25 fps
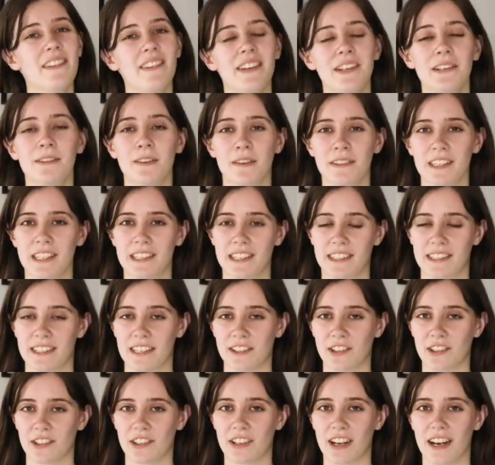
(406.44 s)
Now that you know these
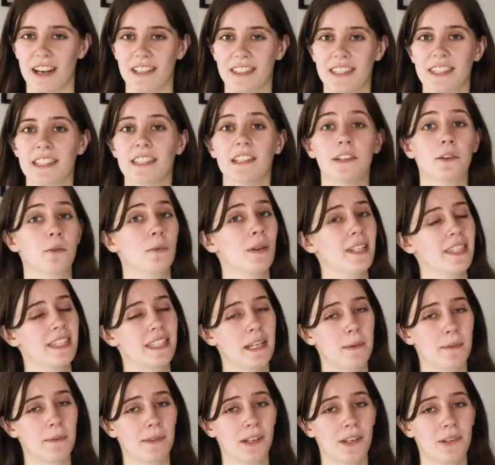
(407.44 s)
essential cuts, you're one
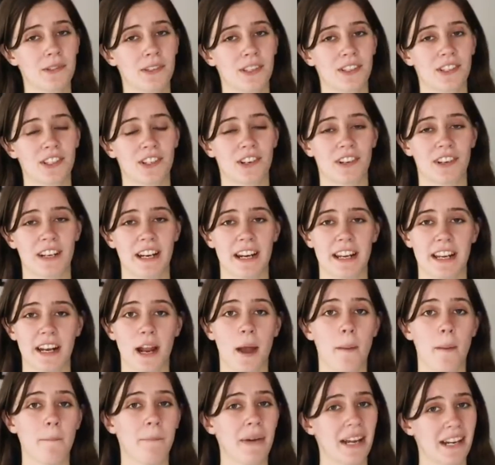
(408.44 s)
step closer to
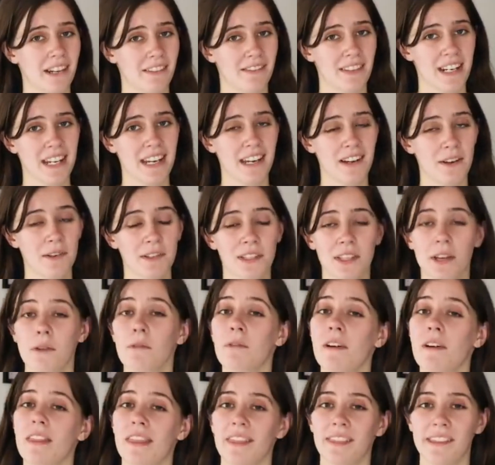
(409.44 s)
creating better
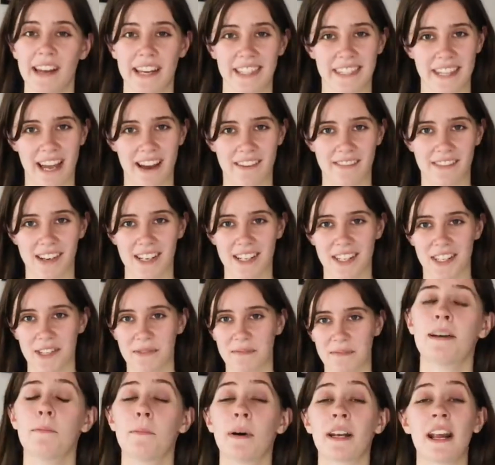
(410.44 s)
videos with a lot of
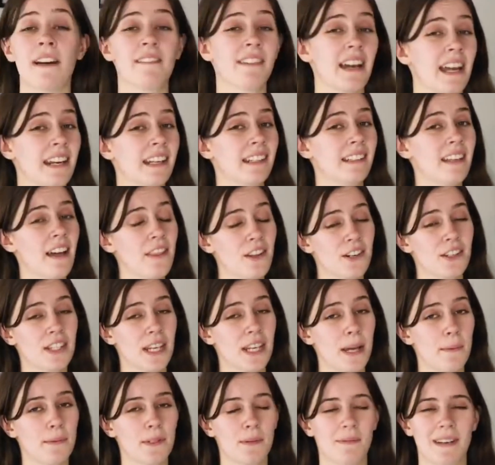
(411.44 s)
effort. But I've got another
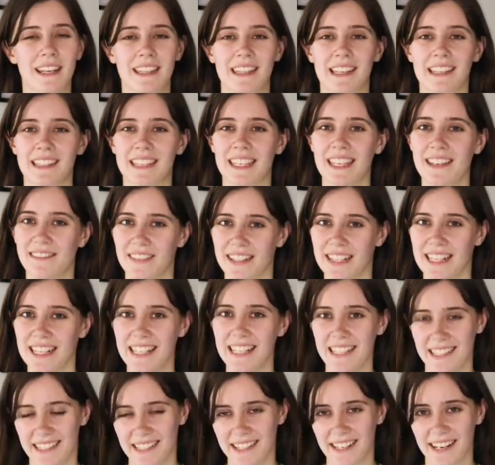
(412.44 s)
tip to make things even
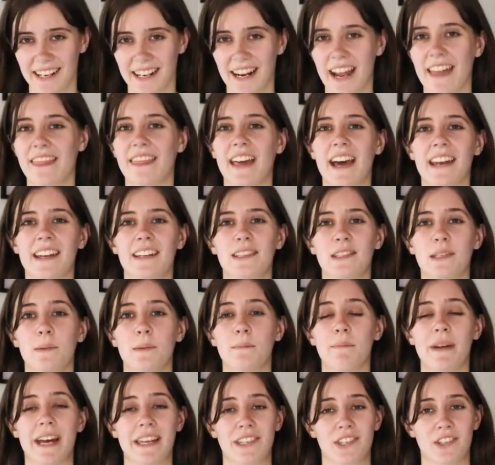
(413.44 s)
easier, and that is
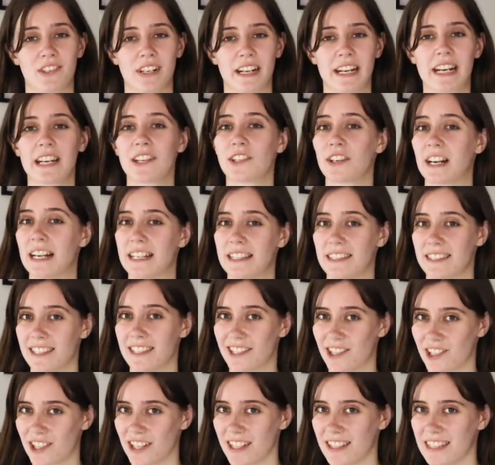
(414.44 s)
mastering
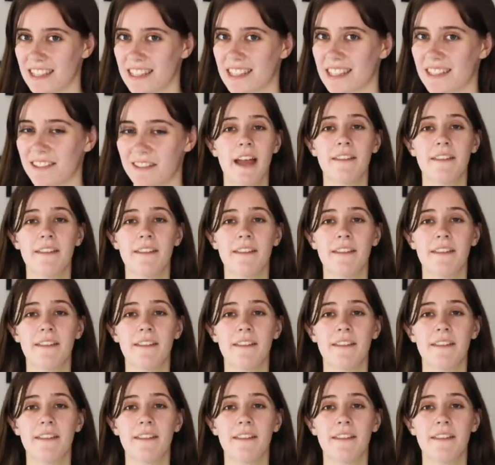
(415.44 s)
transition.